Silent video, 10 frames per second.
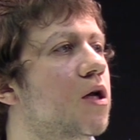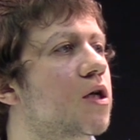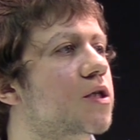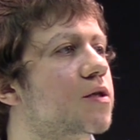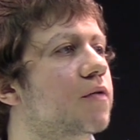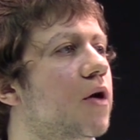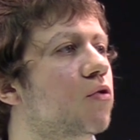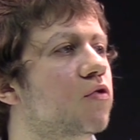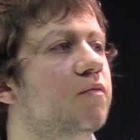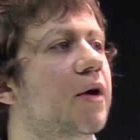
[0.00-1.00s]
square
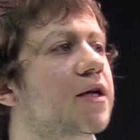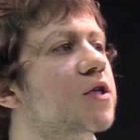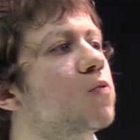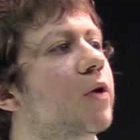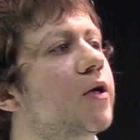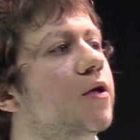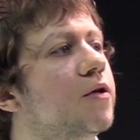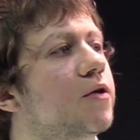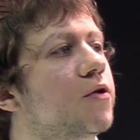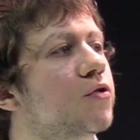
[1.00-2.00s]
root of -1,
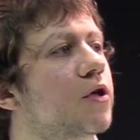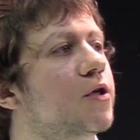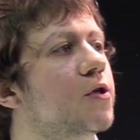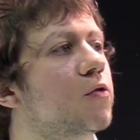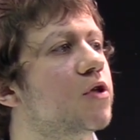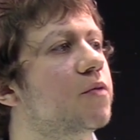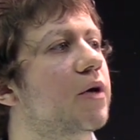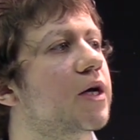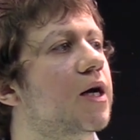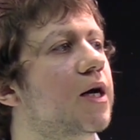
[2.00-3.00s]
usually denoted
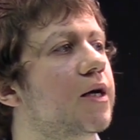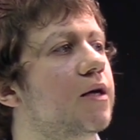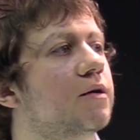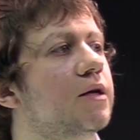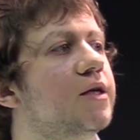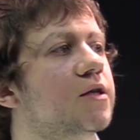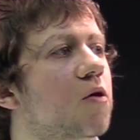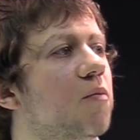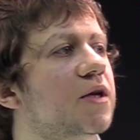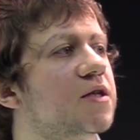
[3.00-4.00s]
by I, is a
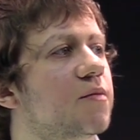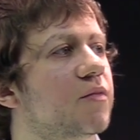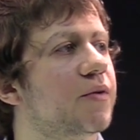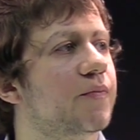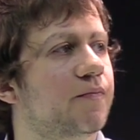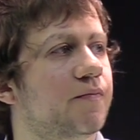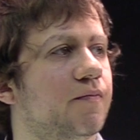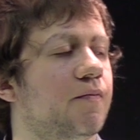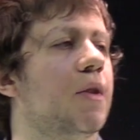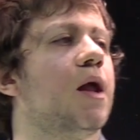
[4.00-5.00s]
complex number.
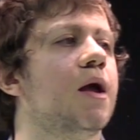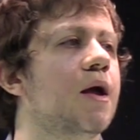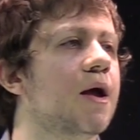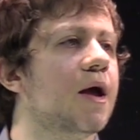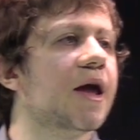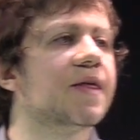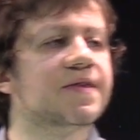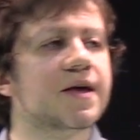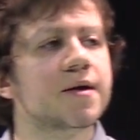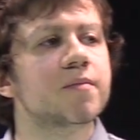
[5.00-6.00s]
And
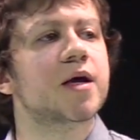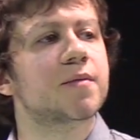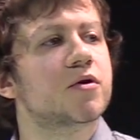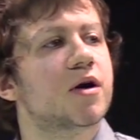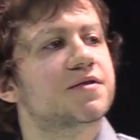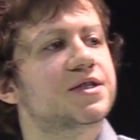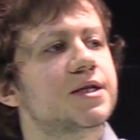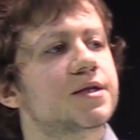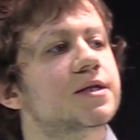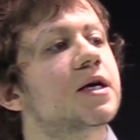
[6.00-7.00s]
then maybe you have
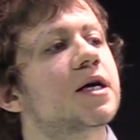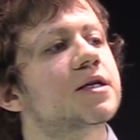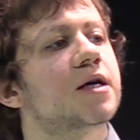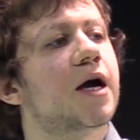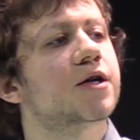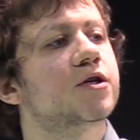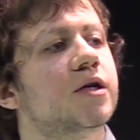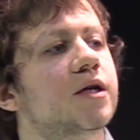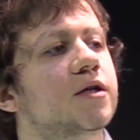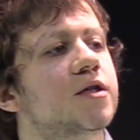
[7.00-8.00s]
seen that
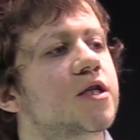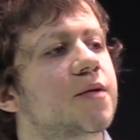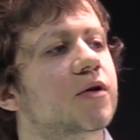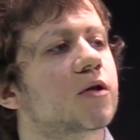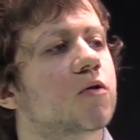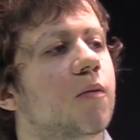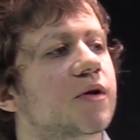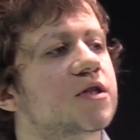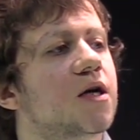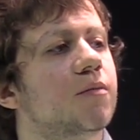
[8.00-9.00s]
actually a typical
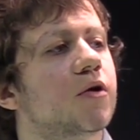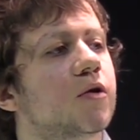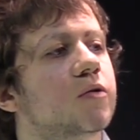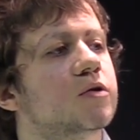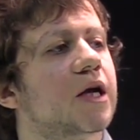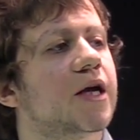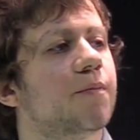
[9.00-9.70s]
complex number looks like a